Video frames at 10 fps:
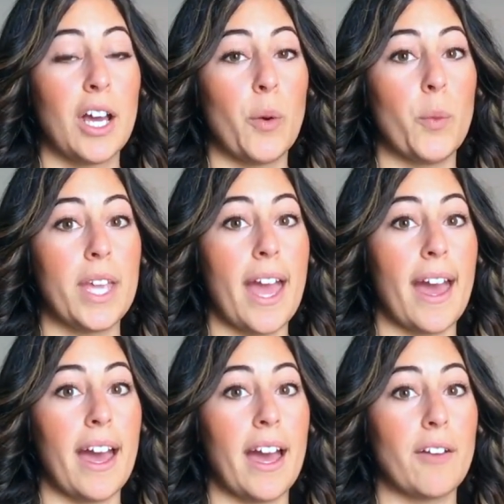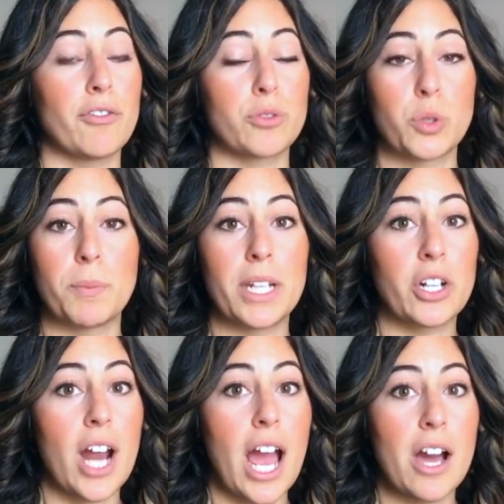we have room in our
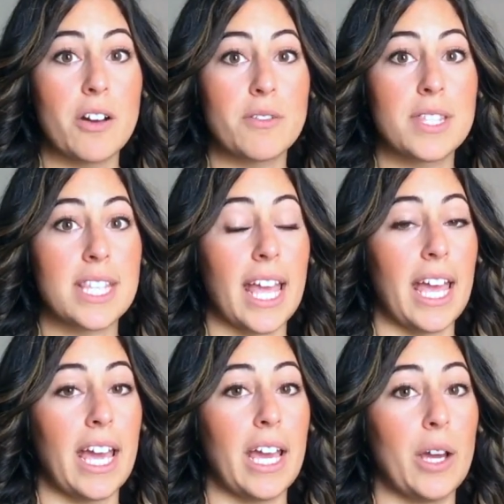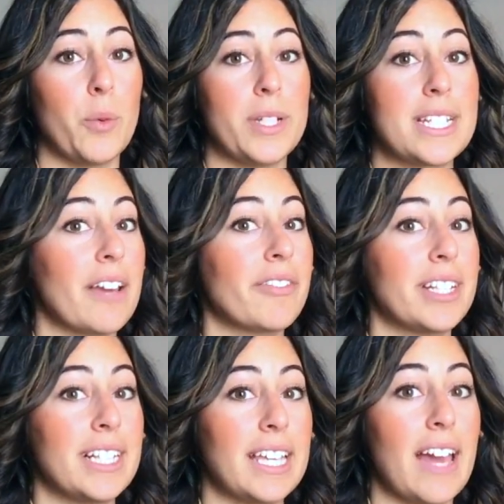house, and we
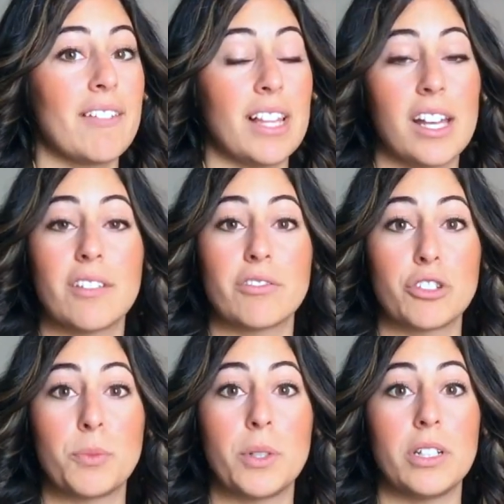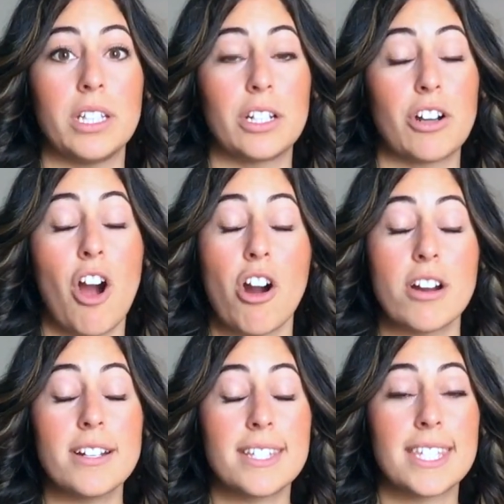definitely have a lot of room in our
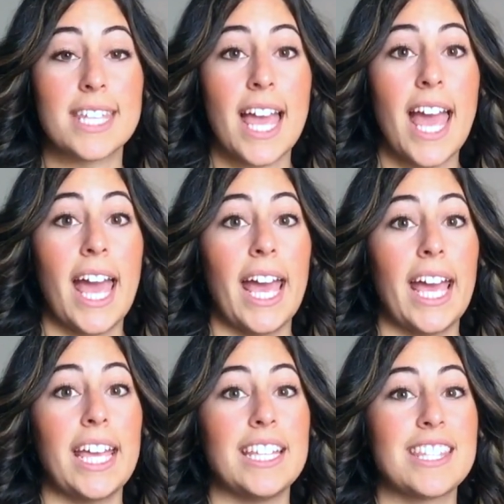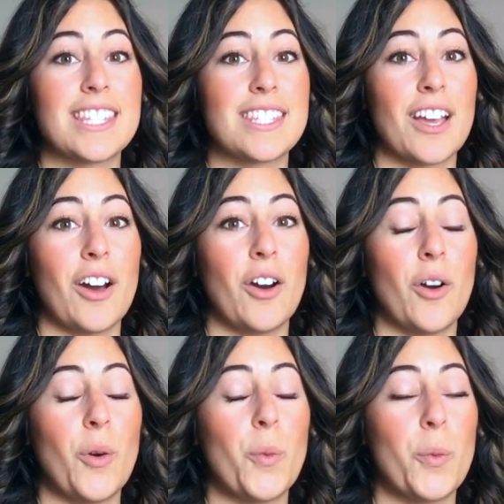hearts. And
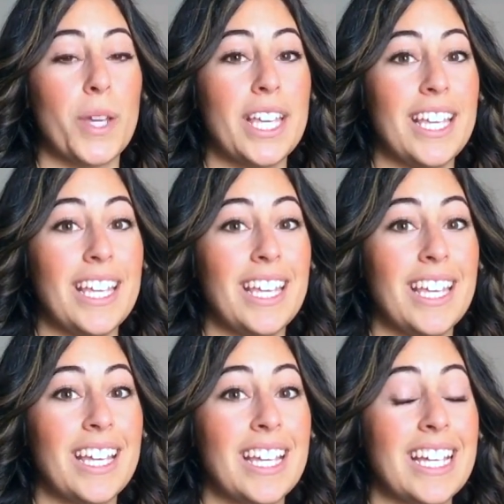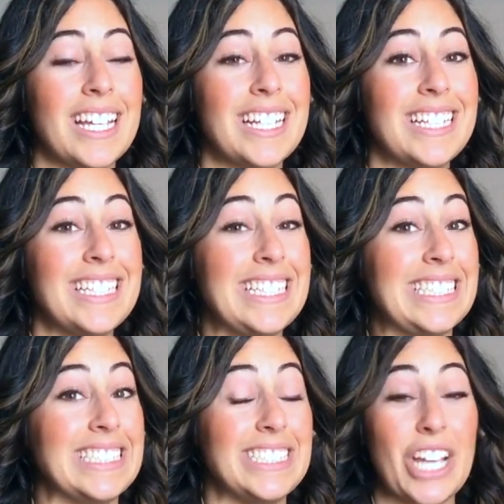so we
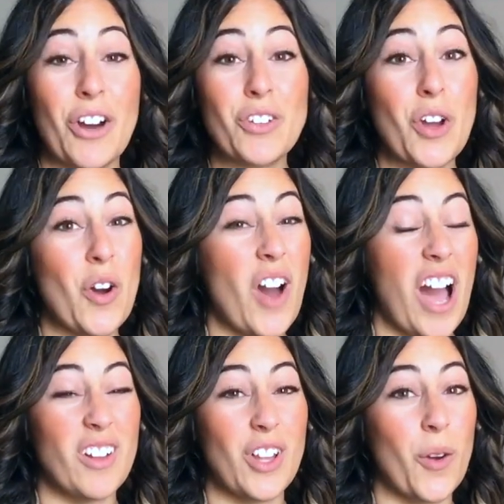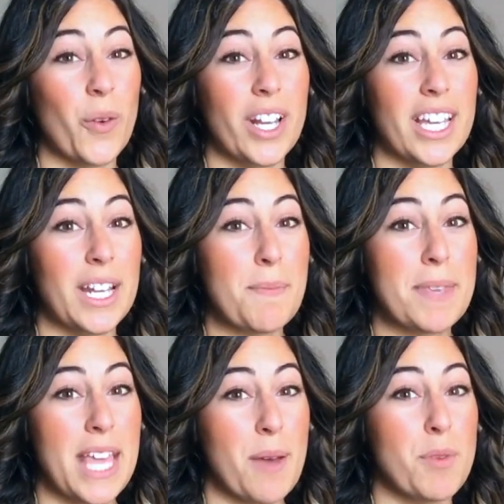don't know how long we're gonna
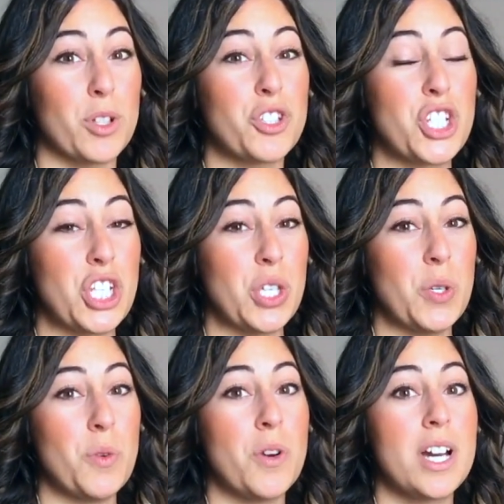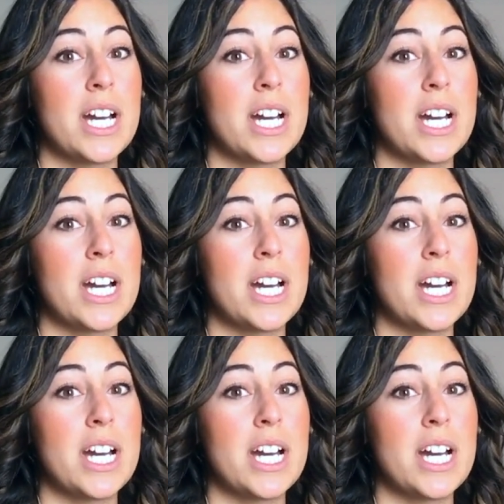be able to